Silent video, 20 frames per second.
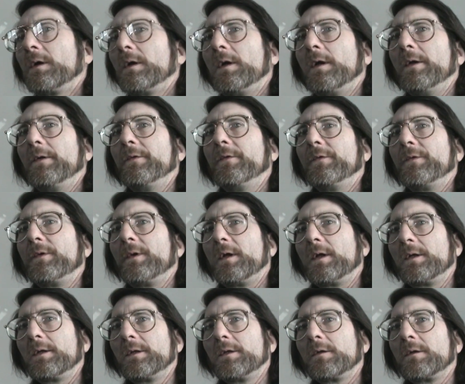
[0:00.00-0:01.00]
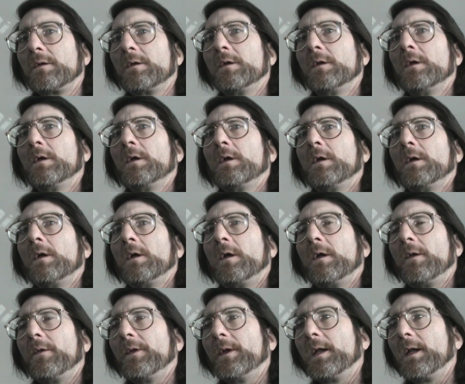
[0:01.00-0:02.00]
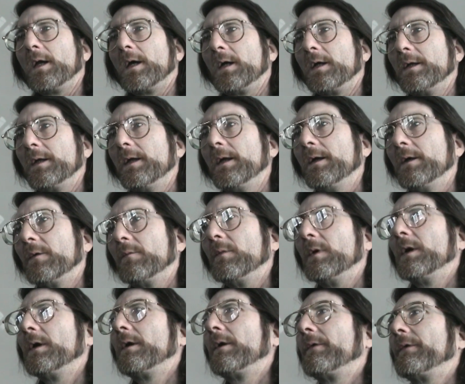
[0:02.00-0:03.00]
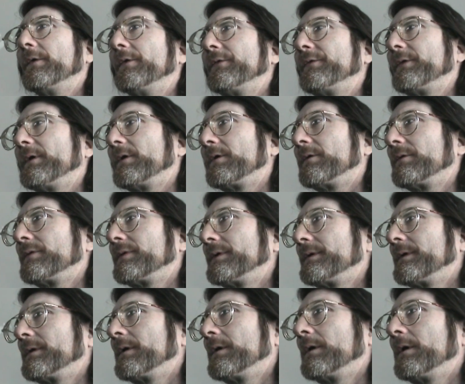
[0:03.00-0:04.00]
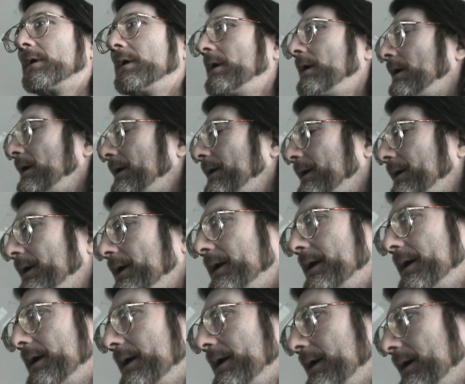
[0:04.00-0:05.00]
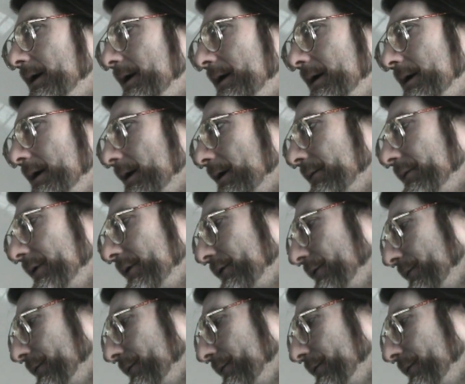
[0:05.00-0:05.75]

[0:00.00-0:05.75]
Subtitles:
A denial that I am the self, that any of its